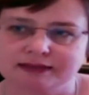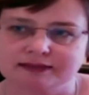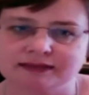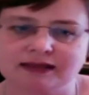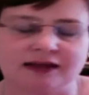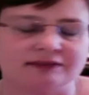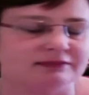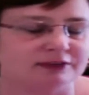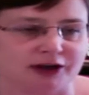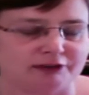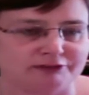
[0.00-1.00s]
Yeah,
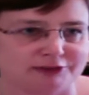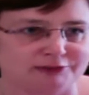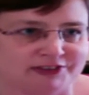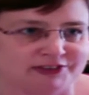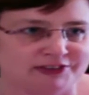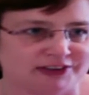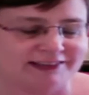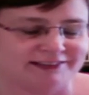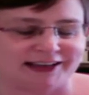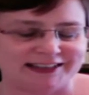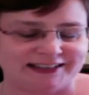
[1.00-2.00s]
sorry, I've lost my train of
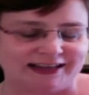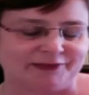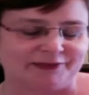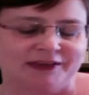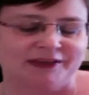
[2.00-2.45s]
thread now.